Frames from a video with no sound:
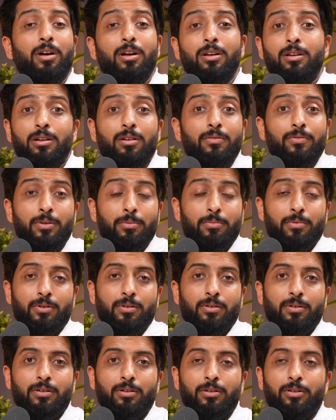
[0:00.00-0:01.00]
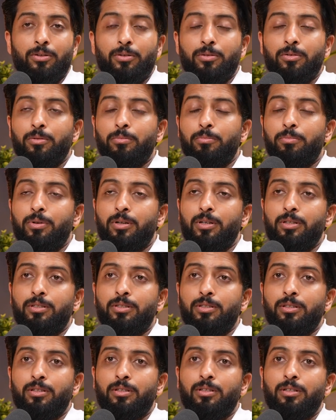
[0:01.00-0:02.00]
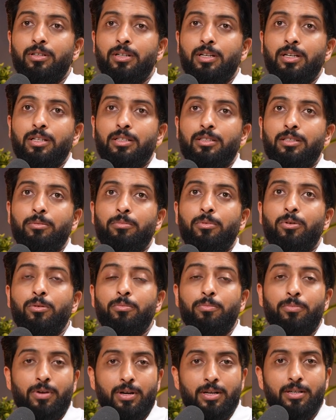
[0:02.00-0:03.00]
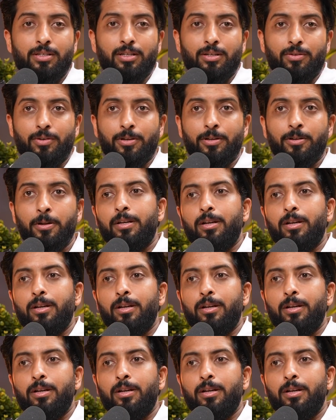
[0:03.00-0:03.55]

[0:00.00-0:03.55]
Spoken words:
I love EMAAR, you know, but it's about pricing, right?